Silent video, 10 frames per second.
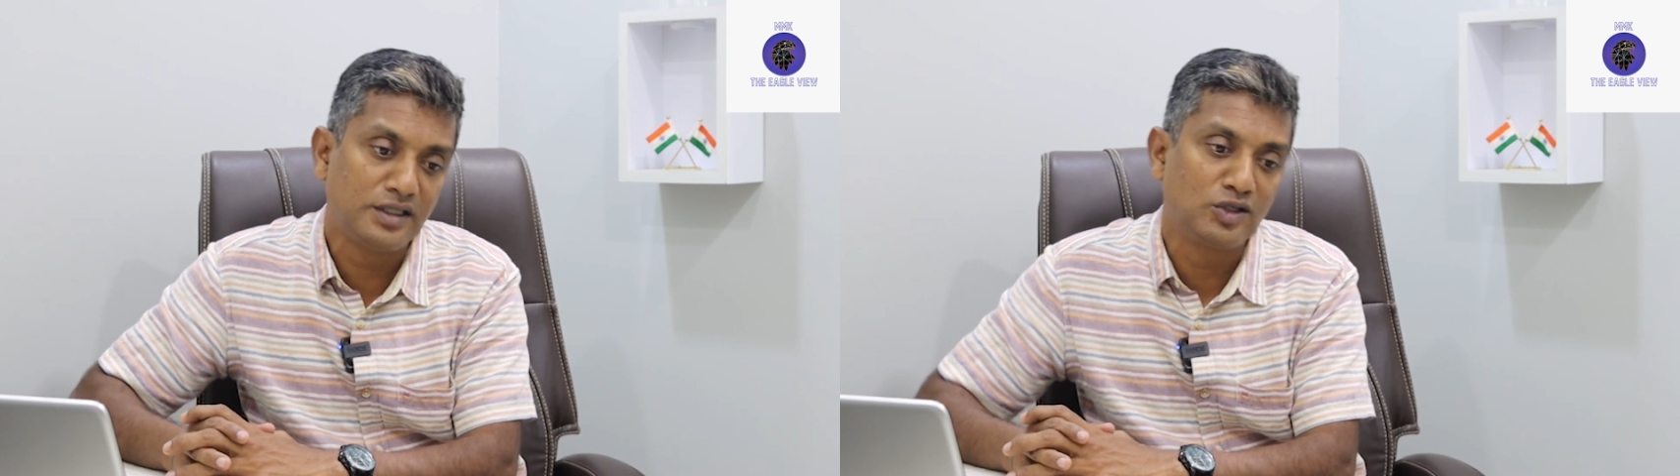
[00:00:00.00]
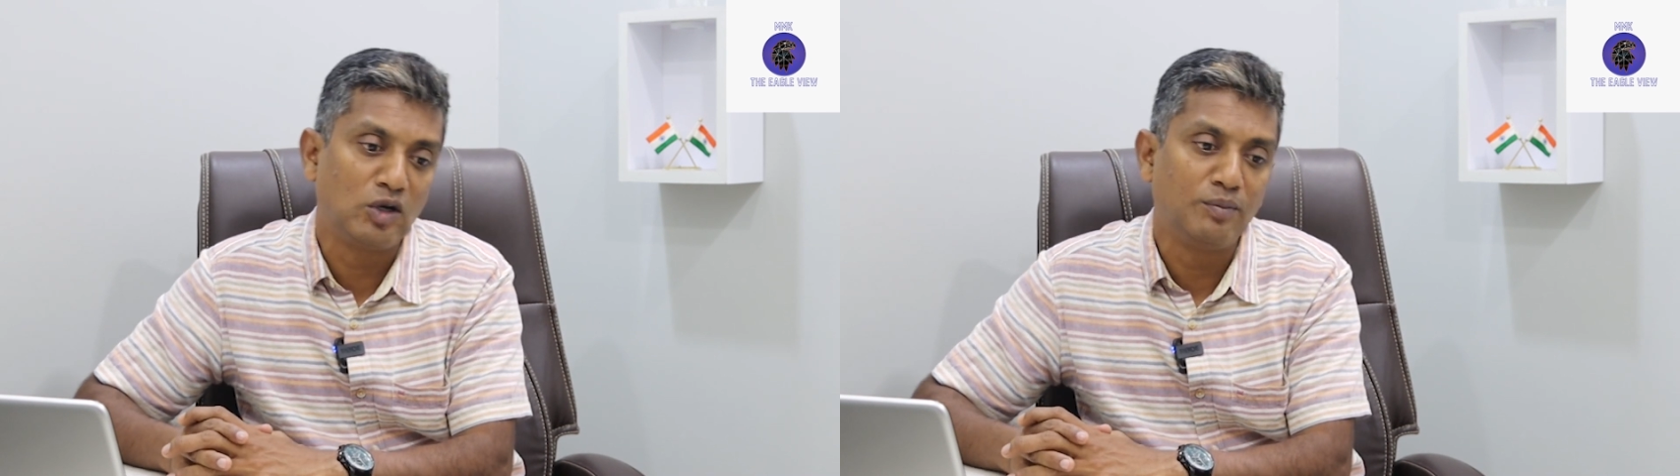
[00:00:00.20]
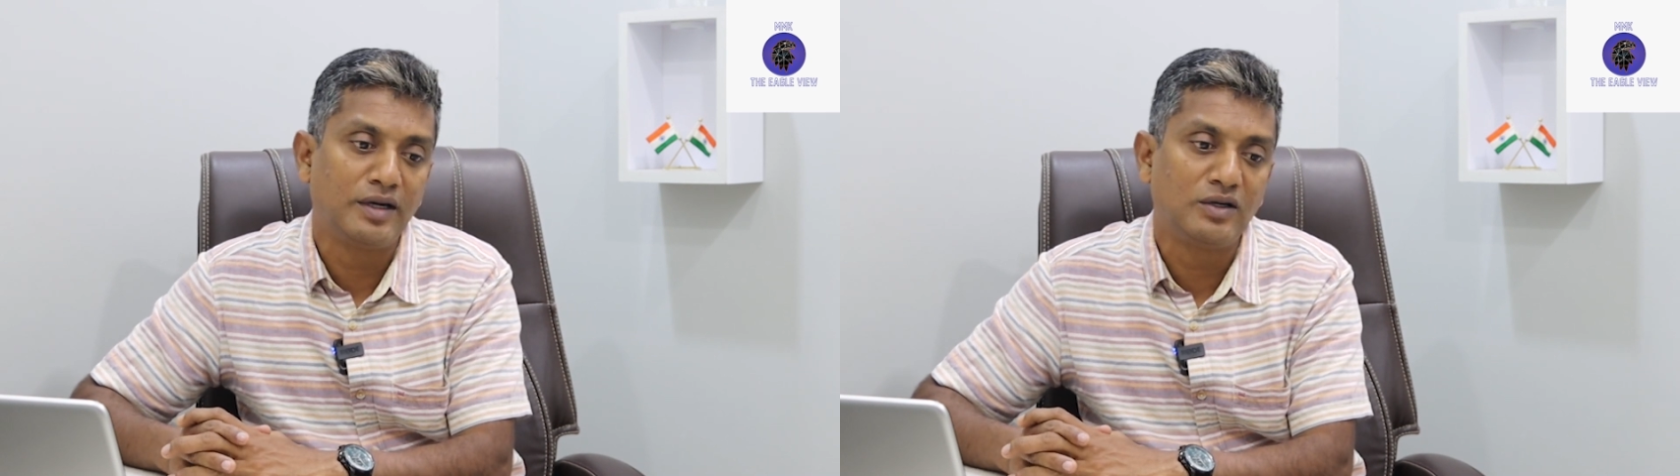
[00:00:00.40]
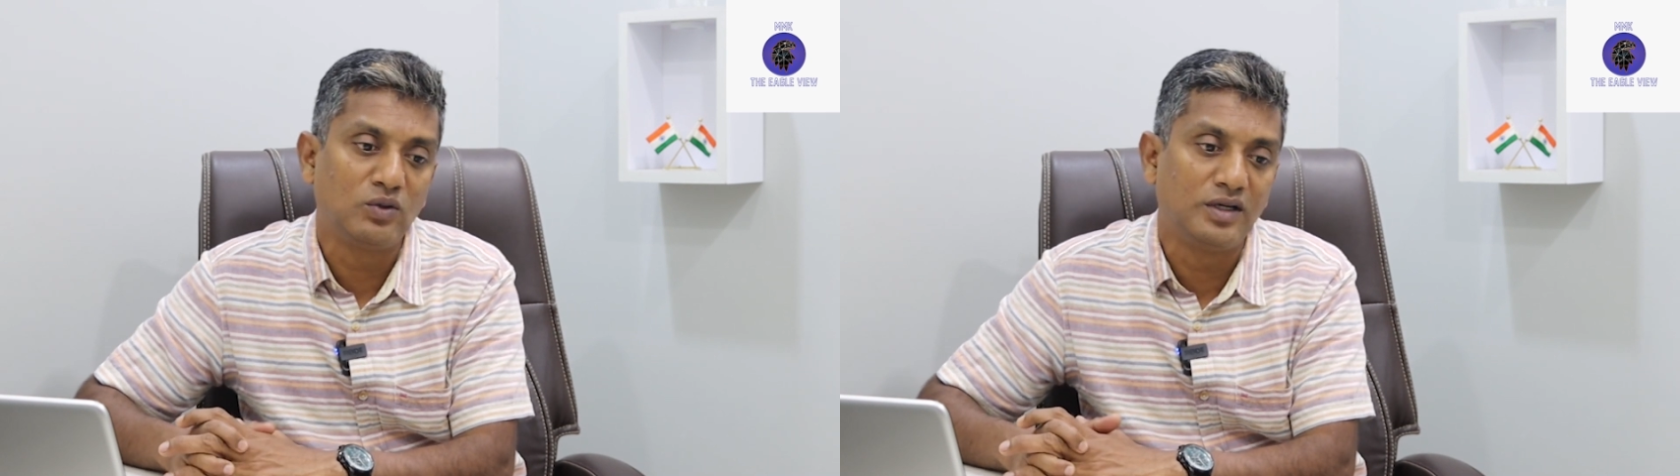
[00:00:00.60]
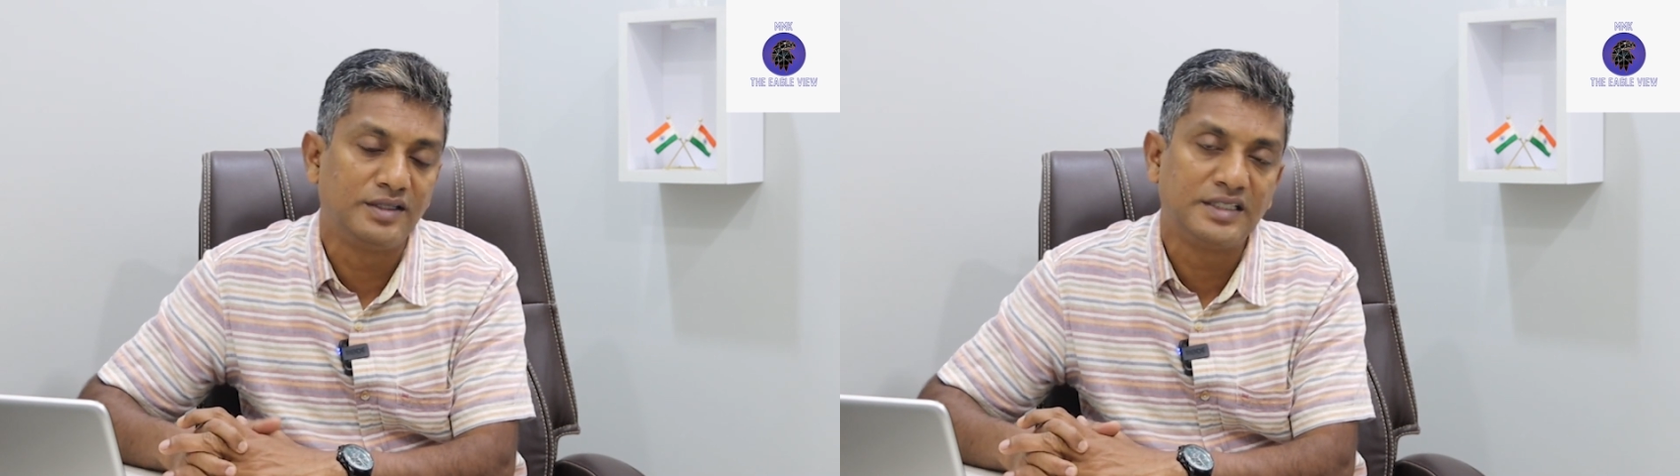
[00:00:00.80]
in combat
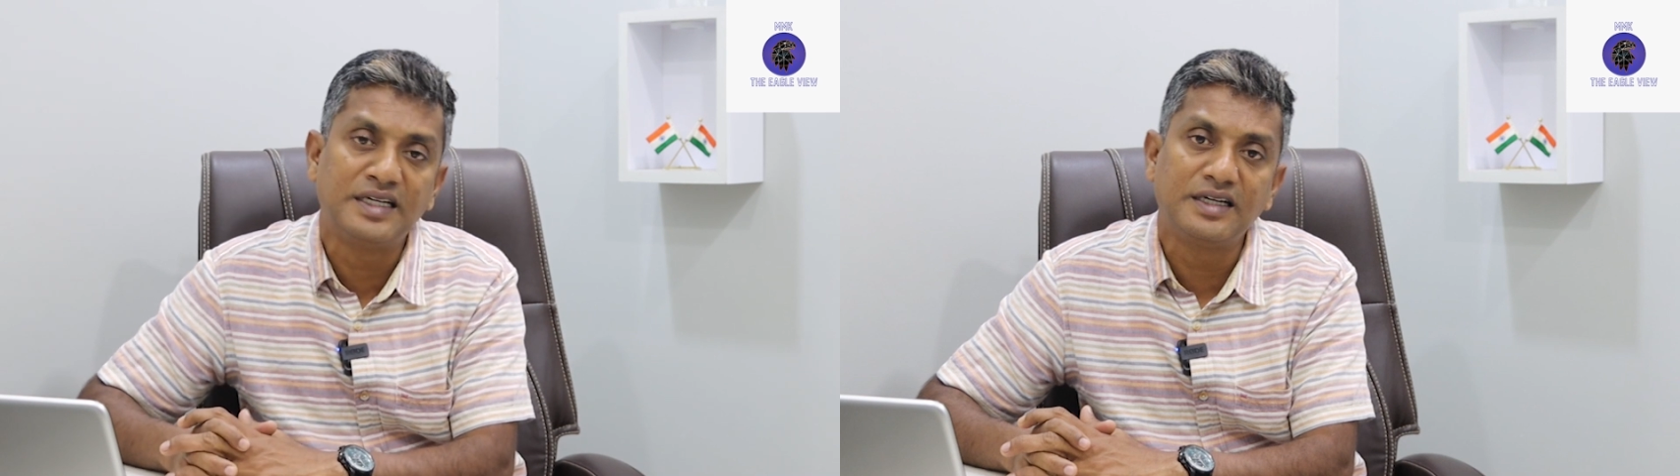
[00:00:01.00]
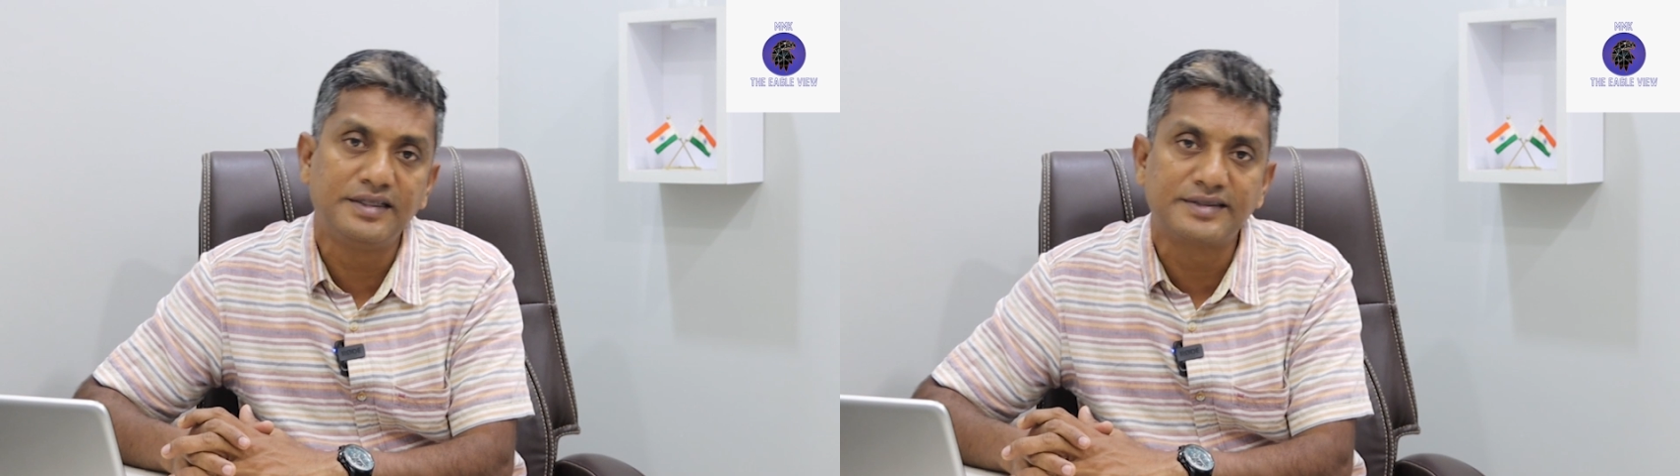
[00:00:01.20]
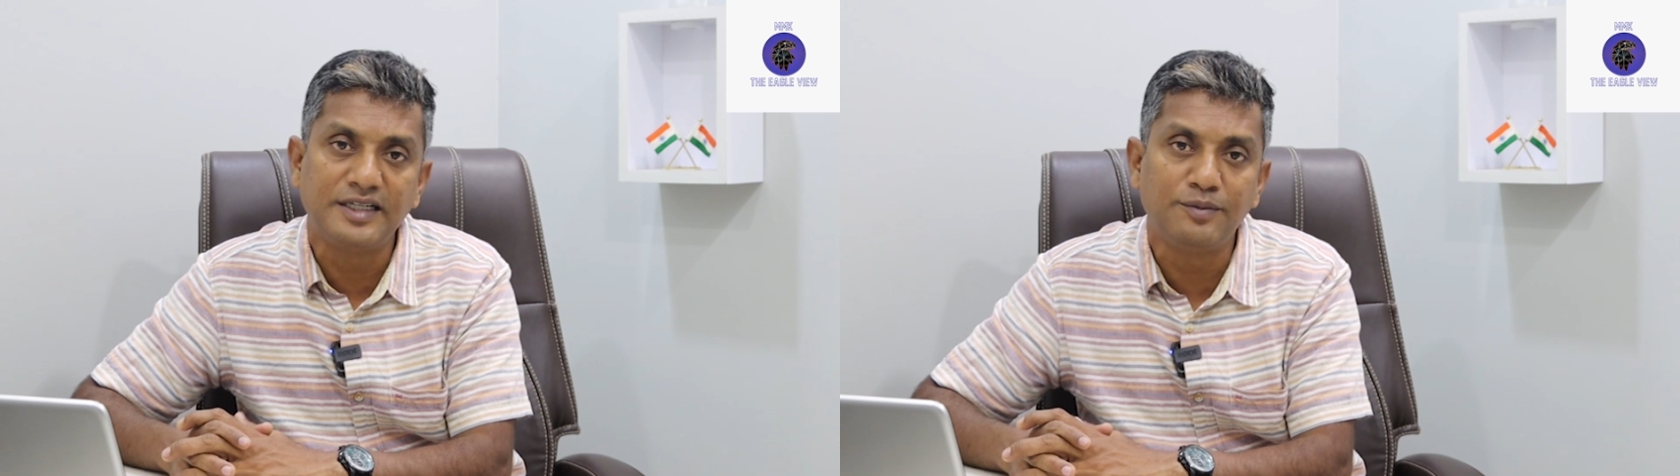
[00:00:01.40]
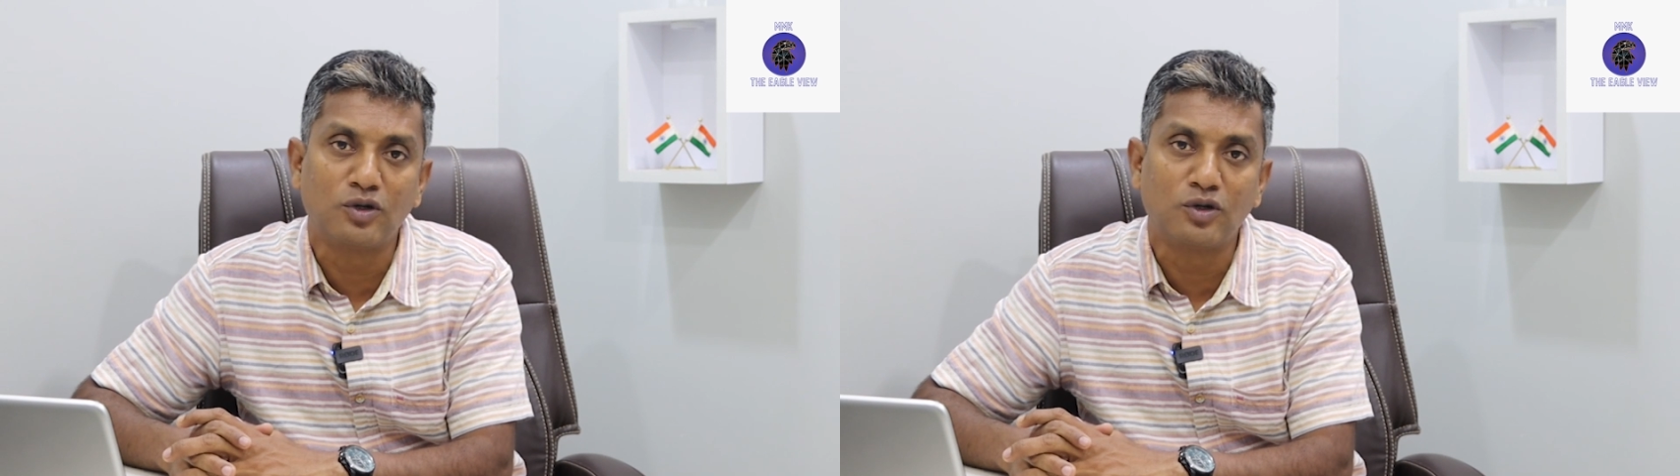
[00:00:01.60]
would generally sleep